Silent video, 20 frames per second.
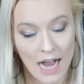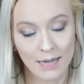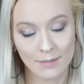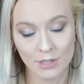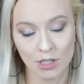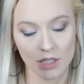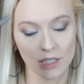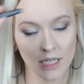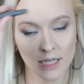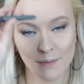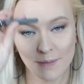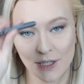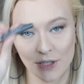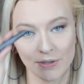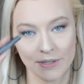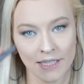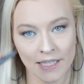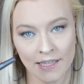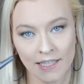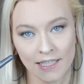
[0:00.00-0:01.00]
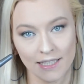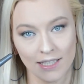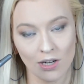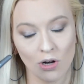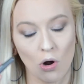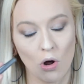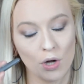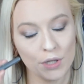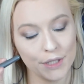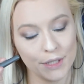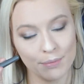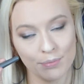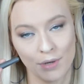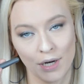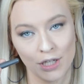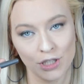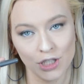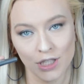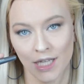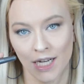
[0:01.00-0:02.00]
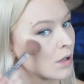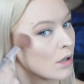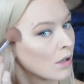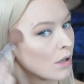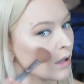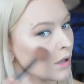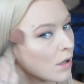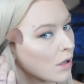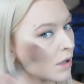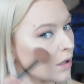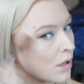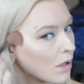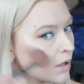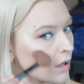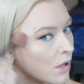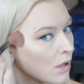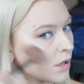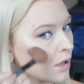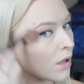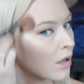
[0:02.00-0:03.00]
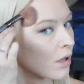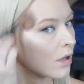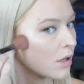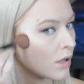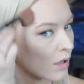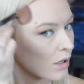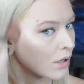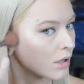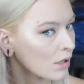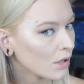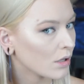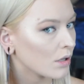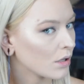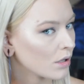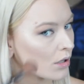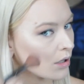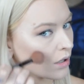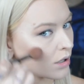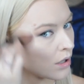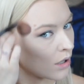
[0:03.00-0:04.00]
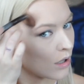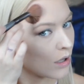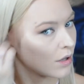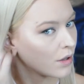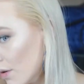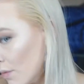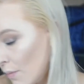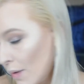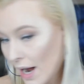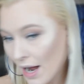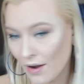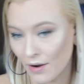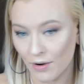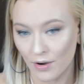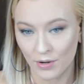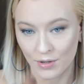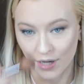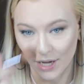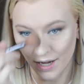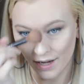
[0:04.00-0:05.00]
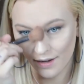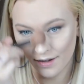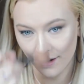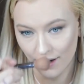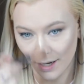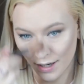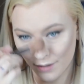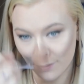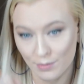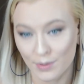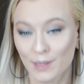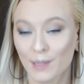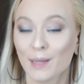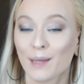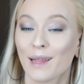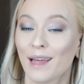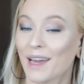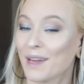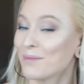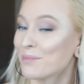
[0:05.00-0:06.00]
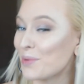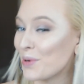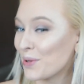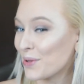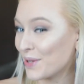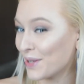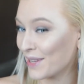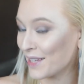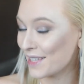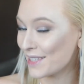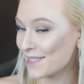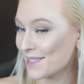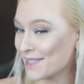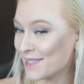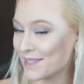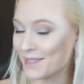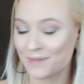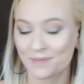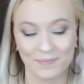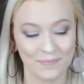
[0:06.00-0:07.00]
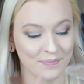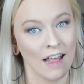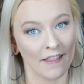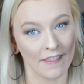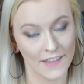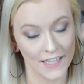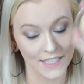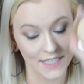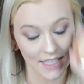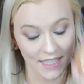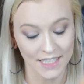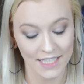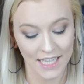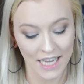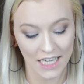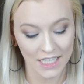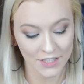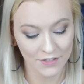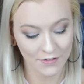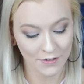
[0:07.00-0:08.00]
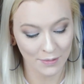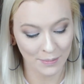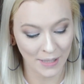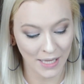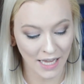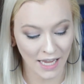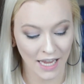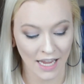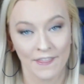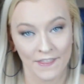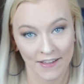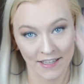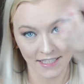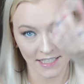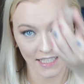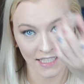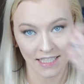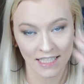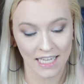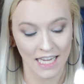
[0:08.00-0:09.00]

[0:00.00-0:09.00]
I'm just gonna be using this little Ulta brush that I got for free in one of the packages. Wow, okay. I really like both of these. This is a yes for me. This is a